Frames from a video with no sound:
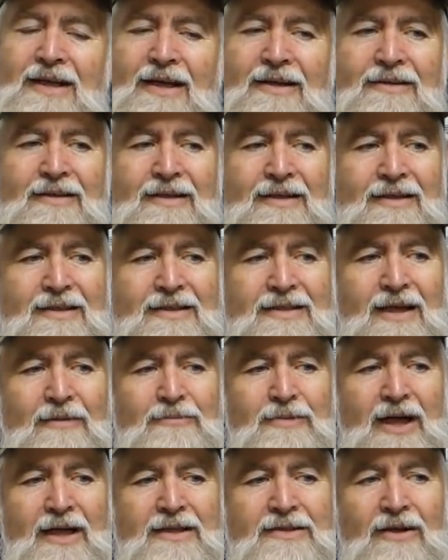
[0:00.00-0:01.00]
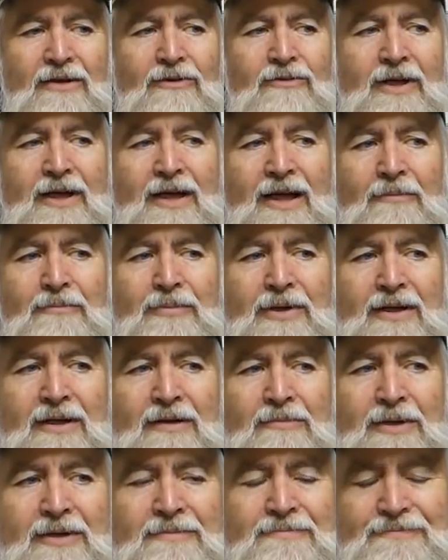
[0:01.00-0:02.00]
So some days I'll ring up and
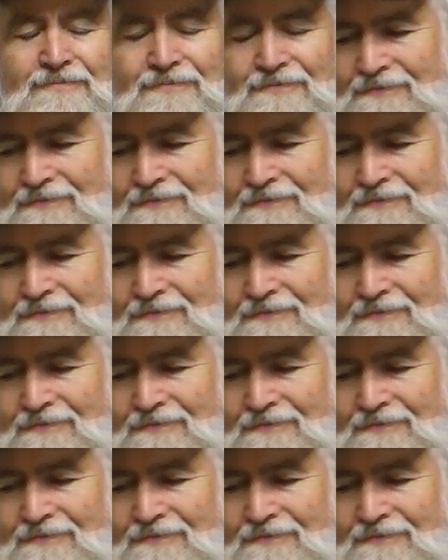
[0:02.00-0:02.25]
he'll be